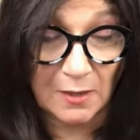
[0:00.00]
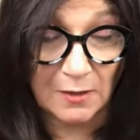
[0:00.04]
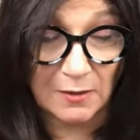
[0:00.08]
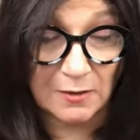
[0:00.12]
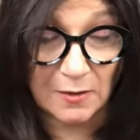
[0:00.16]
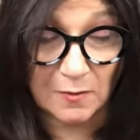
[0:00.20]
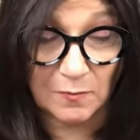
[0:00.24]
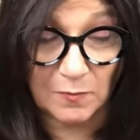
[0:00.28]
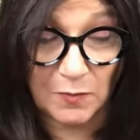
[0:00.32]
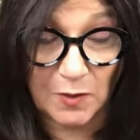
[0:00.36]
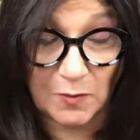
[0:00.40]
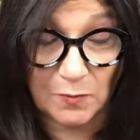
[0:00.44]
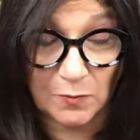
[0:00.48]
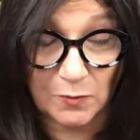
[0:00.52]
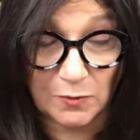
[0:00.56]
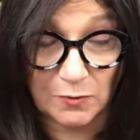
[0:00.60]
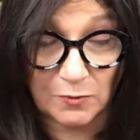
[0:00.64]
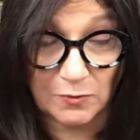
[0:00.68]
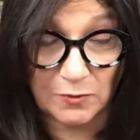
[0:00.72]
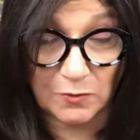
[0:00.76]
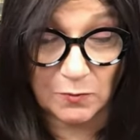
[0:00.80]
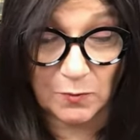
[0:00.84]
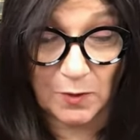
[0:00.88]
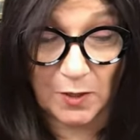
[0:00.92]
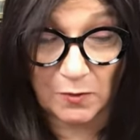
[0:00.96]
Some people
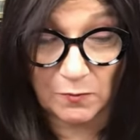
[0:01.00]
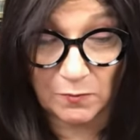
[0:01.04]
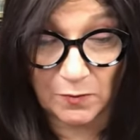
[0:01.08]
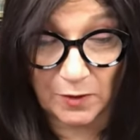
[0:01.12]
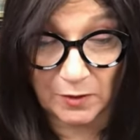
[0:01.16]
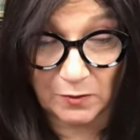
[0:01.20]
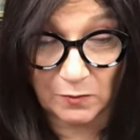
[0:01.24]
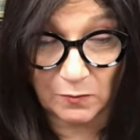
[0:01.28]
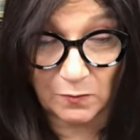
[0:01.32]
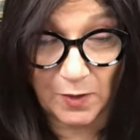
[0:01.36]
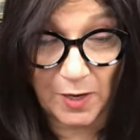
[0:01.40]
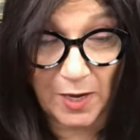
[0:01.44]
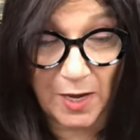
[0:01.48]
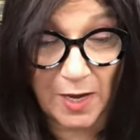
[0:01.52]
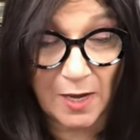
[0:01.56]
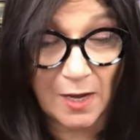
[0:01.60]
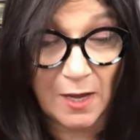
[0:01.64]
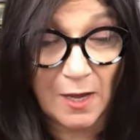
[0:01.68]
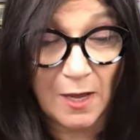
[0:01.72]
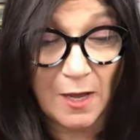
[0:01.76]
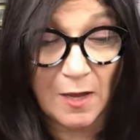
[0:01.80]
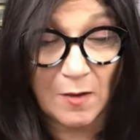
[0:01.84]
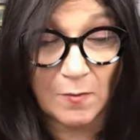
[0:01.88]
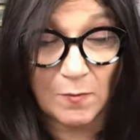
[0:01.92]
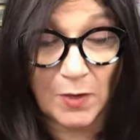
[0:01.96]
lose weight right away,
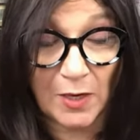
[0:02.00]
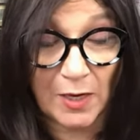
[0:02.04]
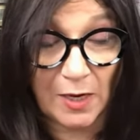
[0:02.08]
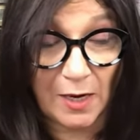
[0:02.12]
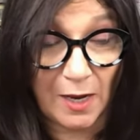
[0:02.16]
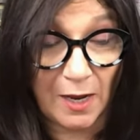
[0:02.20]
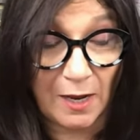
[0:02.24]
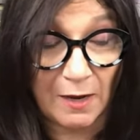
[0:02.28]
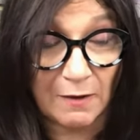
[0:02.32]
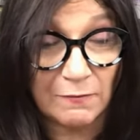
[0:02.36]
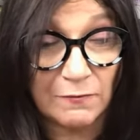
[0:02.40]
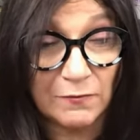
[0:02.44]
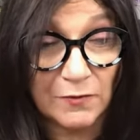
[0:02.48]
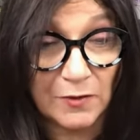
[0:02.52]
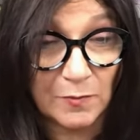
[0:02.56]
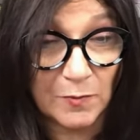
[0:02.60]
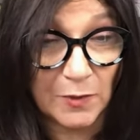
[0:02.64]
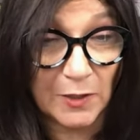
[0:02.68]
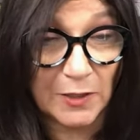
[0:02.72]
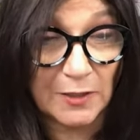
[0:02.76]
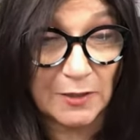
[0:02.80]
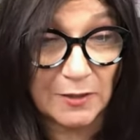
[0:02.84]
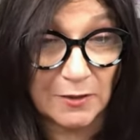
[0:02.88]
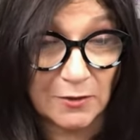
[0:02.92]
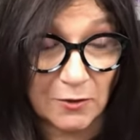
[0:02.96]
but
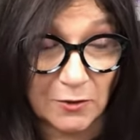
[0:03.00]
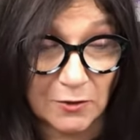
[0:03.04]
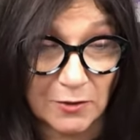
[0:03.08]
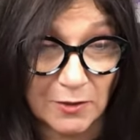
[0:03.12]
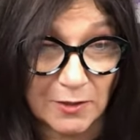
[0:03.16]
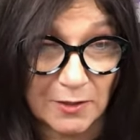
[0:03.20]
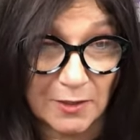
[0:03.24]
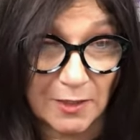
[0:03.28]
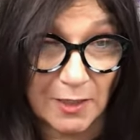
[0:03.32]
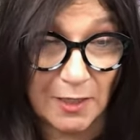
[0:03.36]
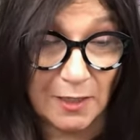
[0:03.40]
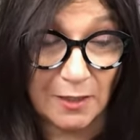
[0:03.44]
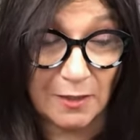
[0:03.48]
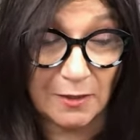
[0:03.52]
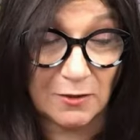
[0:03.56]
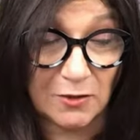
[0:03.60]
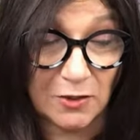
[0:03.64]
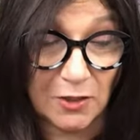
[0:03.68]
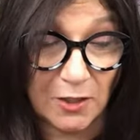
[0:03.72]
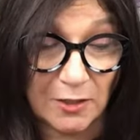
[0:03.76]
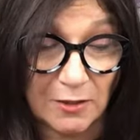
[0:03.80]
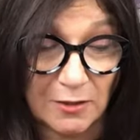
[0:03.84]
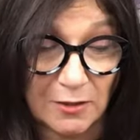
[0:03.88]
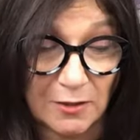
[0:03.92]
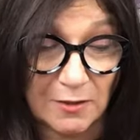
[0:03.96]
everybody starts seeing
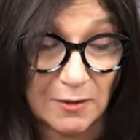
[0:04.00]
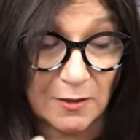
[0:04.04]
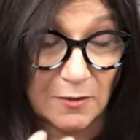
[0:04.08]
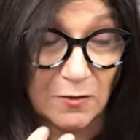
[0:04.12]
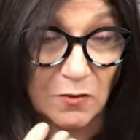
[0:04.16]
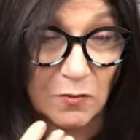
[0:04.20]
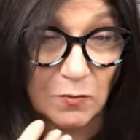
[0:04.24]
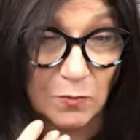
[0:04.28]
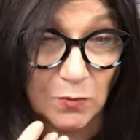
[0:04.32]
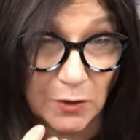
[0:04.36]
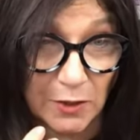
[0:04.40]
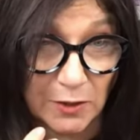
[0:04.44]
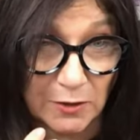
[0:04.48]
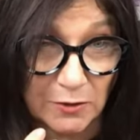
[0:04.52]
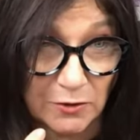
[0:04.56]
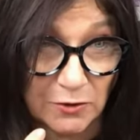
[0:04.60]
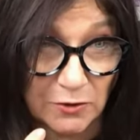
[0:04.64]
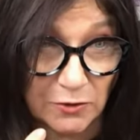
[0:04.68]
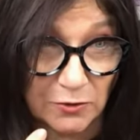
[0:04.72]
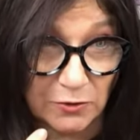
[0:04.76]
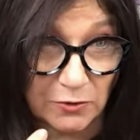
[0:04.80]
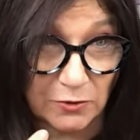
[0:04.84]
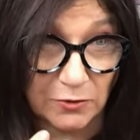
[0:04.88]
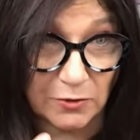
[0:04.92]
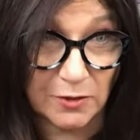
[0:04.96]
changes in their blood
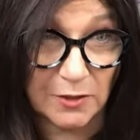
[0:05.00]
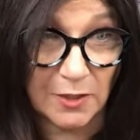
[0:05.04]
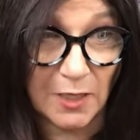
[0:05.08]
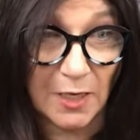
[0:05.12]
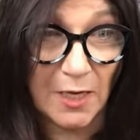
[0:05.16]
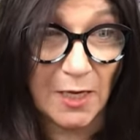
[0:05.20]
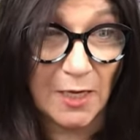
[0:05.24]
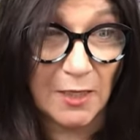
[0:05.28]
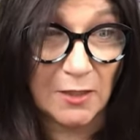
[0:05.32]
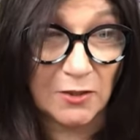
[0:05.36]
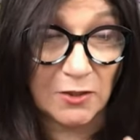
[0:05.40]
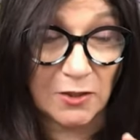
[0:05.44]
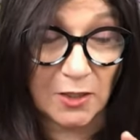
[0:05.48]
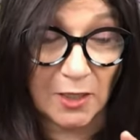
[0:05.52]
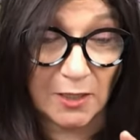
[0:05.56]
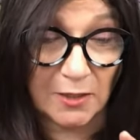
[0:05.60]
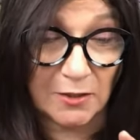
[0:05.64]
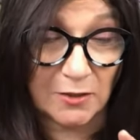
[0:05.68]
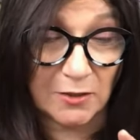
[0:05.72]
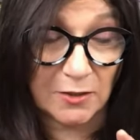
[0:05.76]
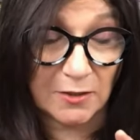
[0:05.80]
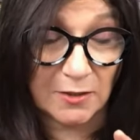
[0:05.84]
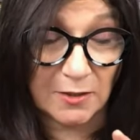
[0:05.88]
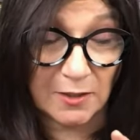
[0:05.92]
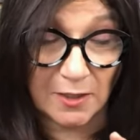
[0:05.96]
sugars,
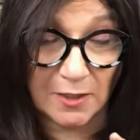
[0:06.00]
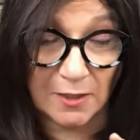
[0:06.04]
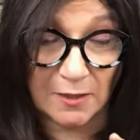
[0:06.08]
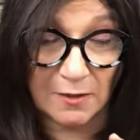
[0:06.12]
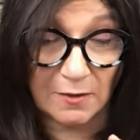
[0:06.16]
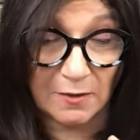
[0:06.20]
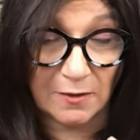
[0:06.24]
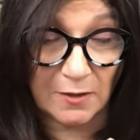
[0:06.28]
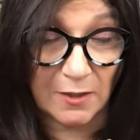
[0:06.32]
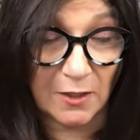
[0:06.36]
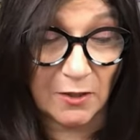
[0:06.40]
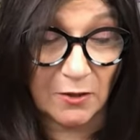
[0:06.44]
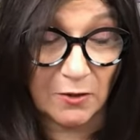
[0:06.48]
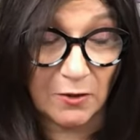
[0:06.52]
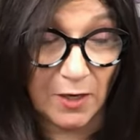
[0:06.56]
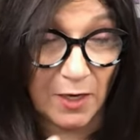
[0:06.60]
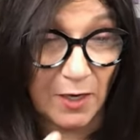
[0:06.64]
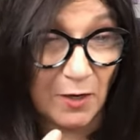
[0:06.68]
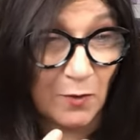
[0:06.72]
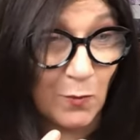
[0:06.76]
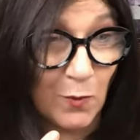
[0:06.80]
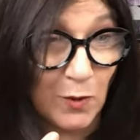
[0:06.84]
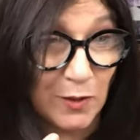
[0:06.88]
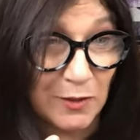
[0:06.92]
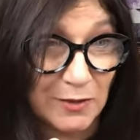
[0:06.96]
changes in their
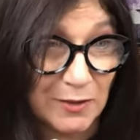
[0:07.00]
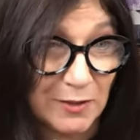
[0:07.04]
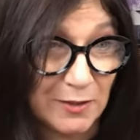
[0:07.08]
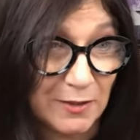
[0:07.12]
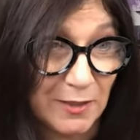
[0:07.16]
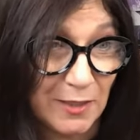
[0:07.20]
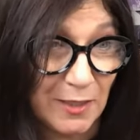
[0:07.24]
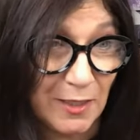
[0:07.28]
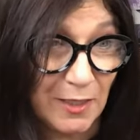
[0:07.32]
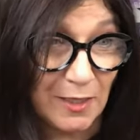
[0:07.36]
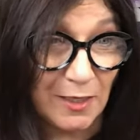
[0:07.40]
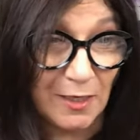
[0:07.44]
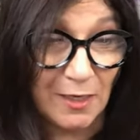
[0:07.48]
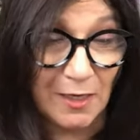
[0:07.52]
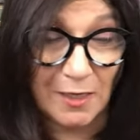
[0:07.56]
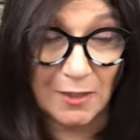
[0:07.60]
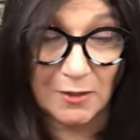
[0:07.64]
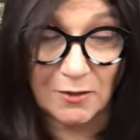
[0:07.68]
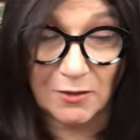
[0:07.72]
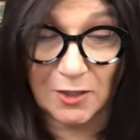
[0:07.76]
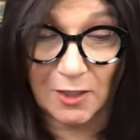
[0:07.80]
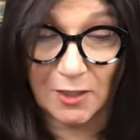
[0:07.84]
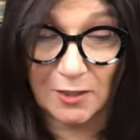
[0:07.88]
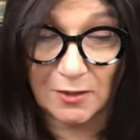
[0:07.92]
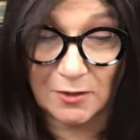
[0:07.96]
A1C,
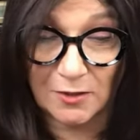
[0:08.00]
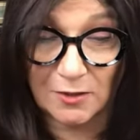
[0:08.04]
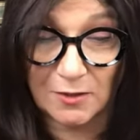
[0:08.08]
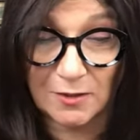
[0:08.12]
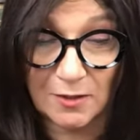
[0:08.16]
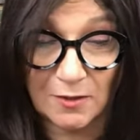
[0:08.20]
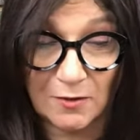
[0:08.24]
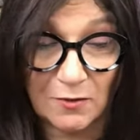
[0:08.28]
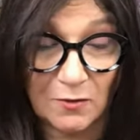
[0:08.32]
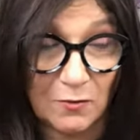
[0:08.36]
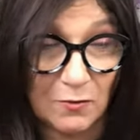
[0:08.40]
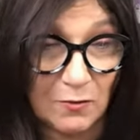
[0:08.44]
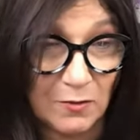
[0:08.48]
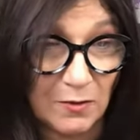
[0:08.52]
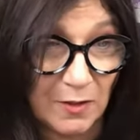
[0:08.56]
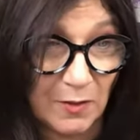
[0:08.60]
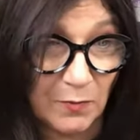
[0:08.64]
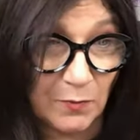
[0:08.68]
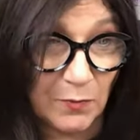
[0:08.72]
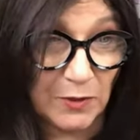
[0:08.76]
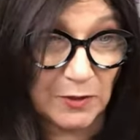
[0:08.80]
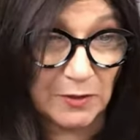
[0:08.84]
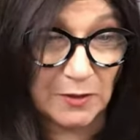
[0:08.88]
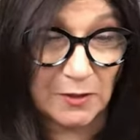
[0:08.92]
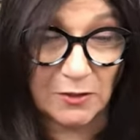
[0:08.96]
changes in their
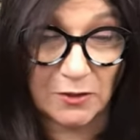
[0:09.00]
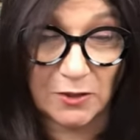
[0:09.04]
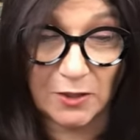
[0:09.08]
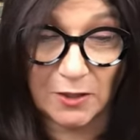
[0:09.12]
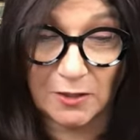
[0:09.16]
lipids,